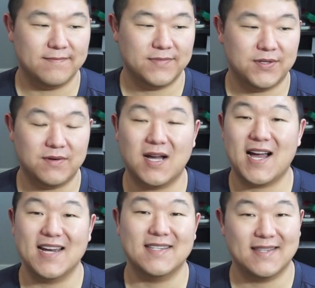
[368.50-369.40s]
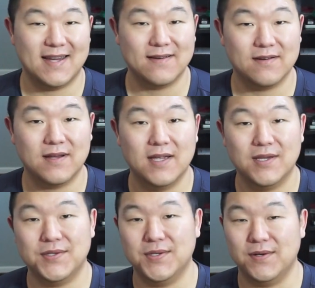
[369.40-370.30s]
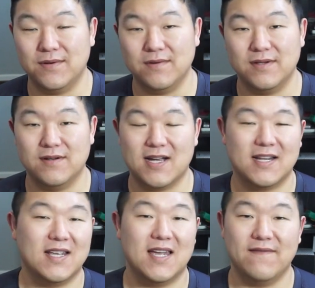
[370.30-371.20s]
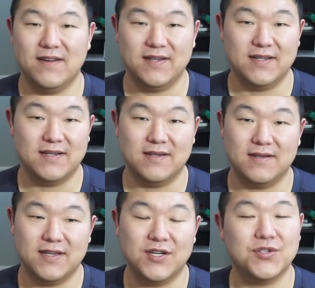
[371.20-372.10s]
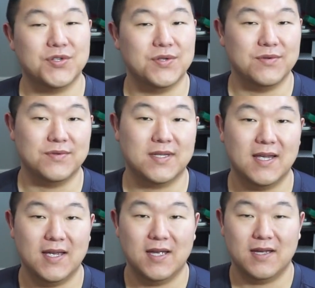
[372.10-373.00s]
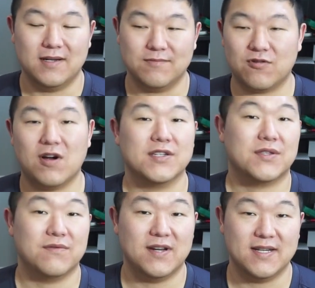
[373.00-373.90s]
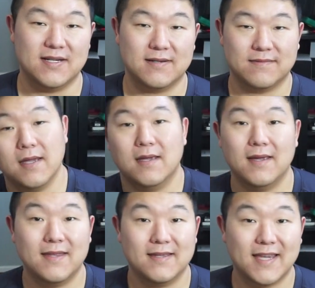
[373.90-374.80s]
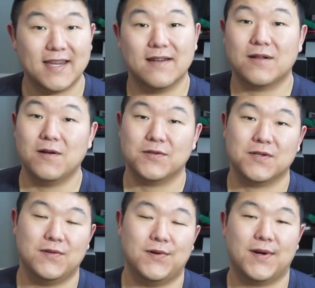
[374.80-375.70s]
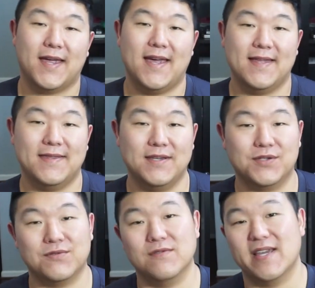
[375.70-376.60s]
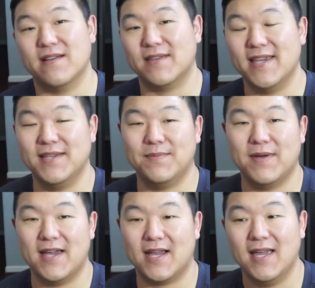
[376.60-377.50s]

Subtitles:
to a high standard, so you're not gonna have any issues cross threading. And then taking a closer look at the screw down case back,